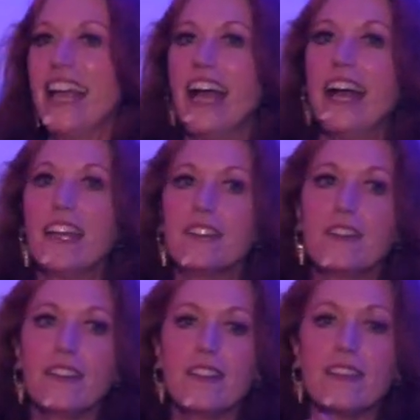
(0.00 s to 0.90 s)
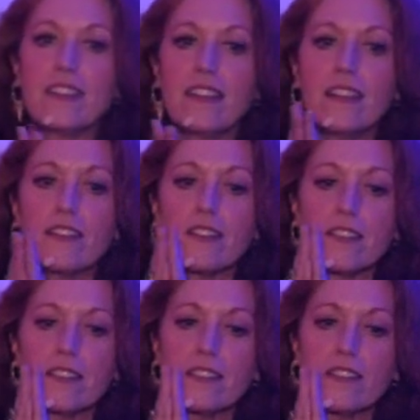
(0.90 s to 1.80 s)
And the,
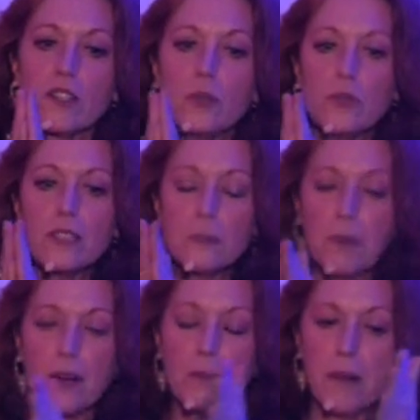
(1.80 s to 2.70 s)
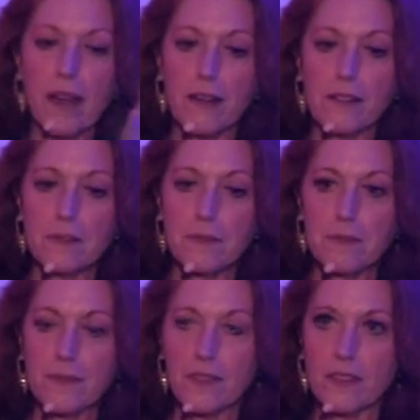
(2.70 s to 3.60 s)
the coolest part about,
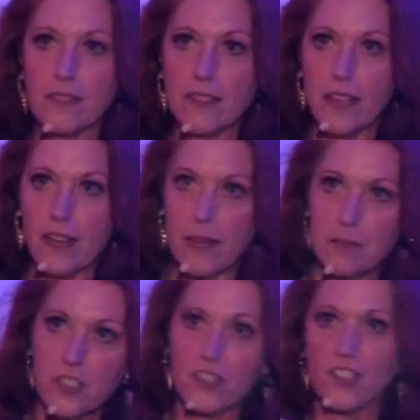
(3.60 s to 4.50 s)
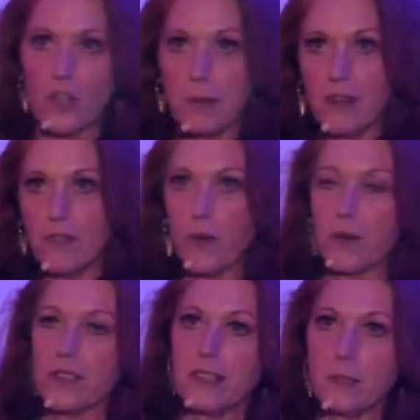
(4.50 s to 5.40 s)
I'm just jumping
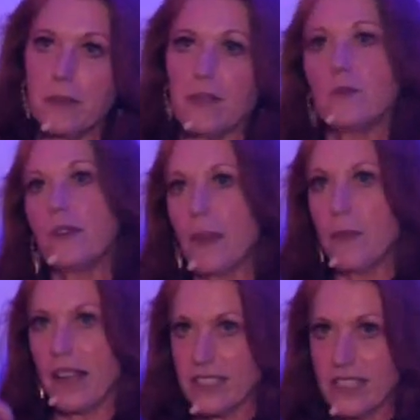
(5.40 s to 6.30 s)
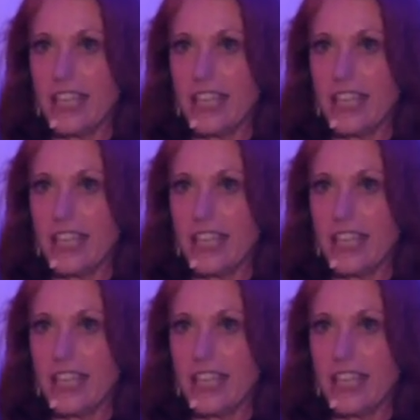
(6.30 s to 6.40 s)
forward a little bit, and we'll get back to